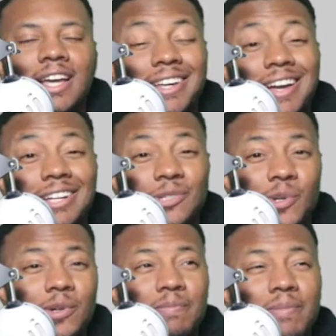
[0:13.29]
And guys,
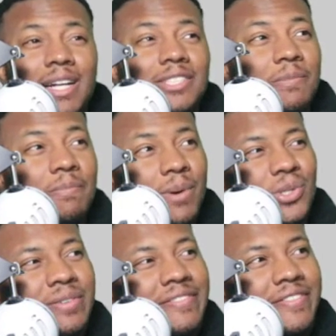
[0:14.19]
welcome back to
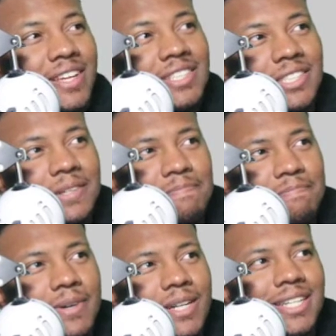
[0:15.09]
Motivation
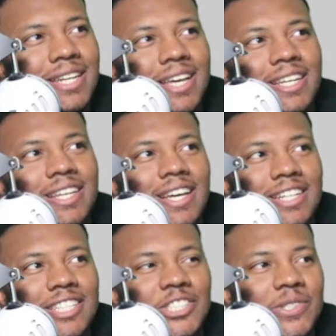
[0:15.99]
Monday.
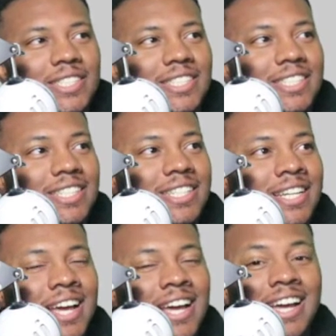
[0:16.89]
As you can
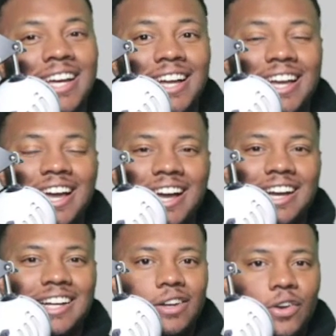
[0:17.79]
see,
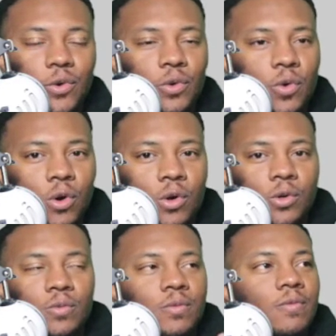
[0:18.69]
got a new
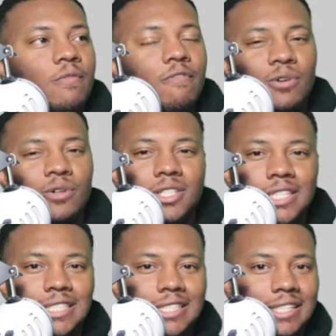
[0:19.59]
quote for
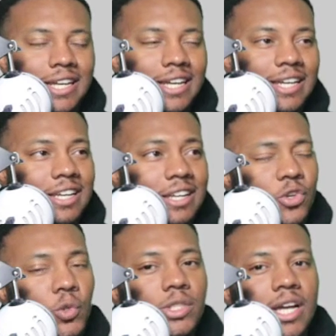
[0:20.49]
us today,
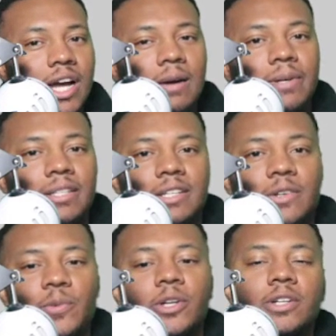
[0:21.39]
new topic that
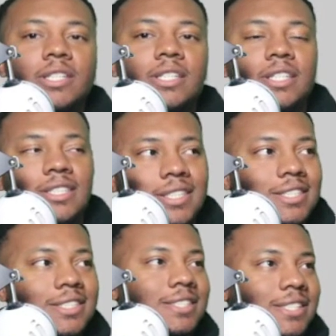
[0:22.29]
we're going to
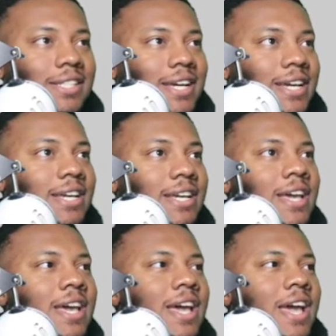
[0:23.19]
discuss today.
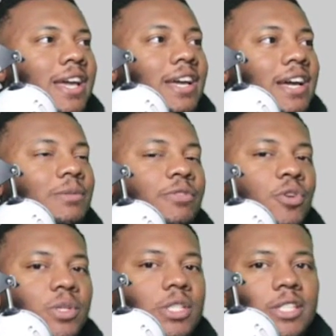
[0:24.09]
And guys,
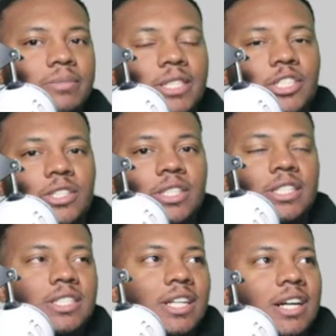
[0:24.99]
before we jump into
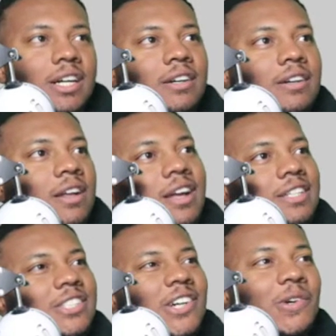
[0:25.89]
this,
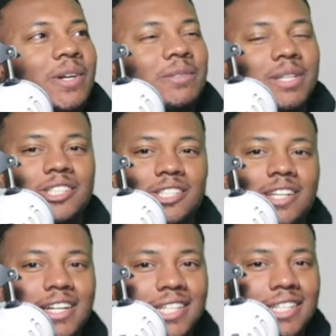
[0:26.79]
as always, make sure
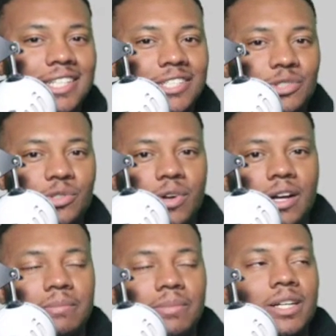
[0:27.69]
y'all hit that
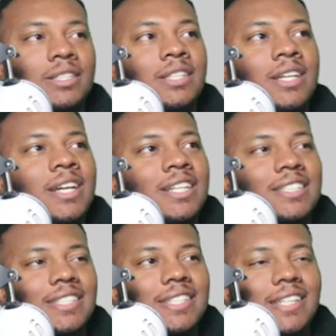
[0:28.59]
subscribe button,
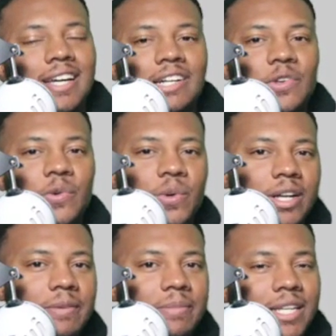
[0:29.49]
send down your
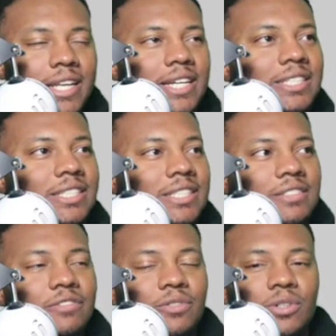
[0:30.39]

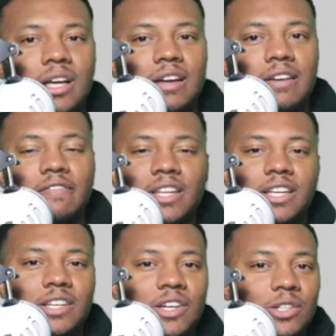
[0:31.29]
recommendations for like
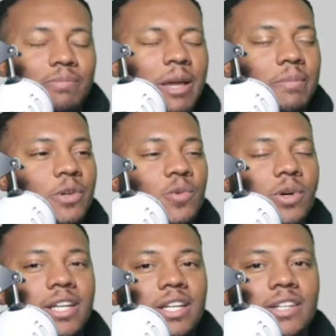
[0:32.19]
videos. Maybe you
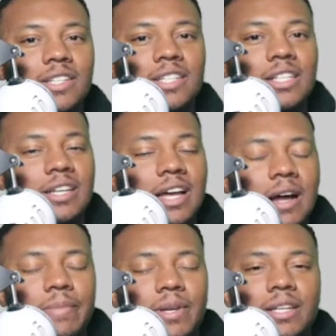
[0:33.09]
want to hear another
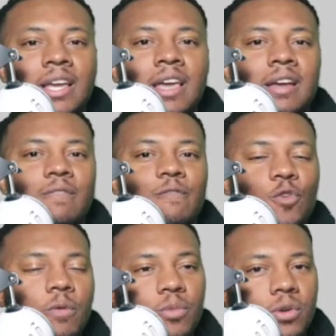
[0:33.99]
topic
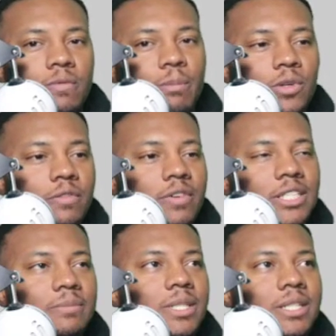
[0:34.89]
for
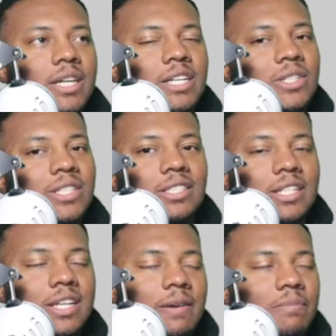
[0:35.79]
Motivation Monday, you can
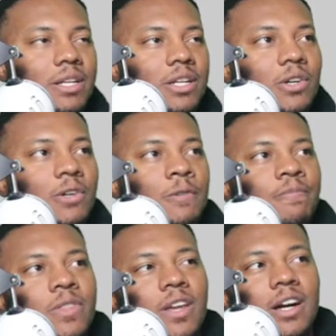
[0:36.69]
send that below.
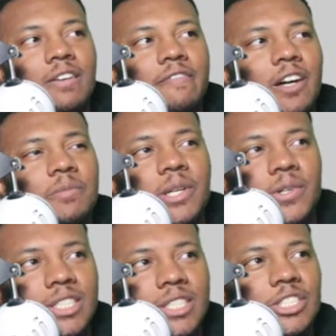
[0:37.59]
Follow me
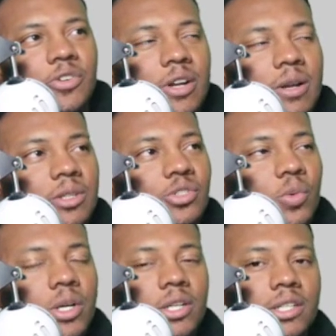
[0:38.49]
on Instagram and
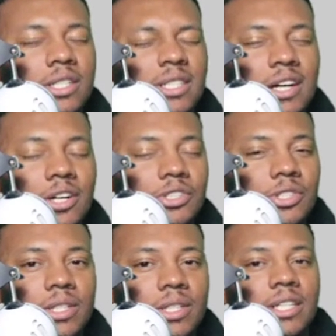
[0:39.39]
Twitter, because I
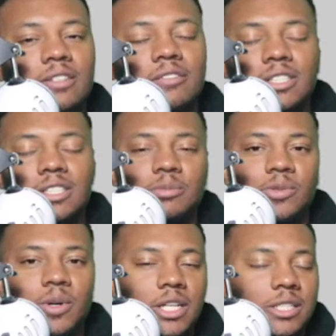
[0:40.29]
also give
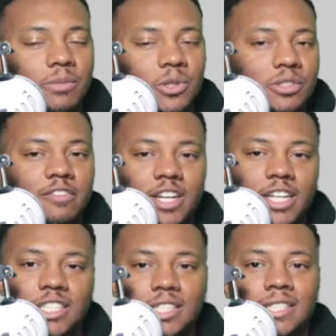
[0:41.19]
inspiration,
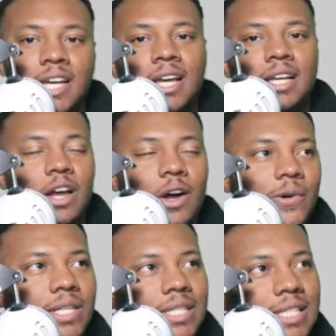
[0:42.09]
motivation
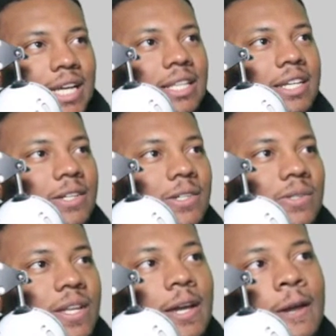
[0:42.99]
on a daily on
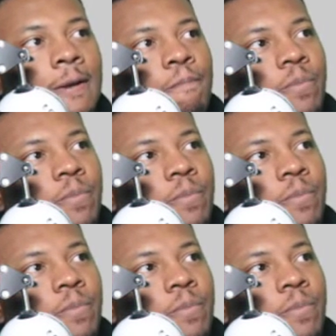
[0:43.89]
there.